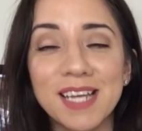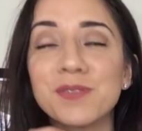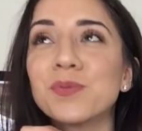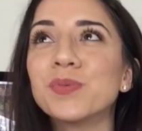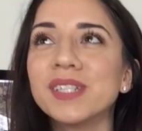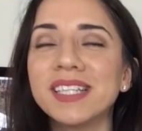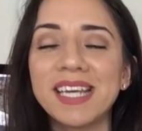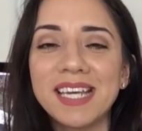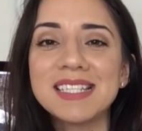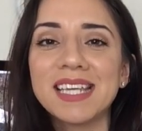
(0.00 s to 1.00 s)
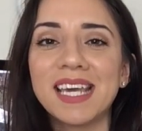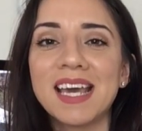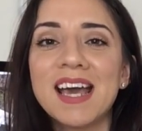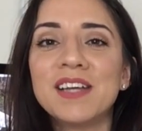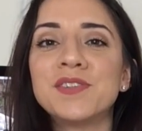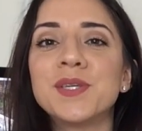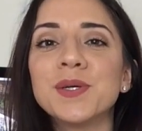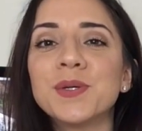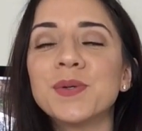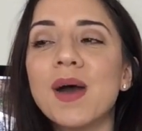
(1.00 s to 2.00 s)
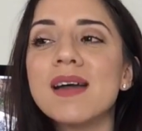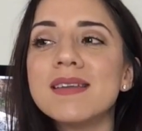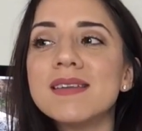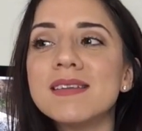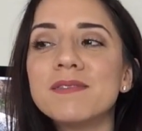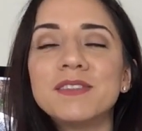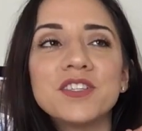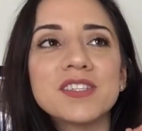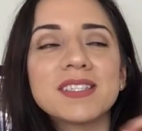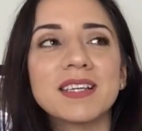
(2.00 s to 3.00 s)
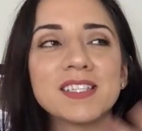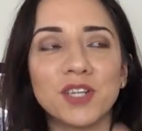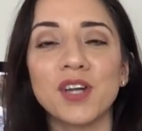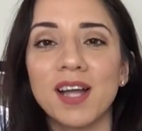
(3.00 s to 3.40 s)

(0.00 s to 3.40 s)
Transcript: It's really easy to just because you're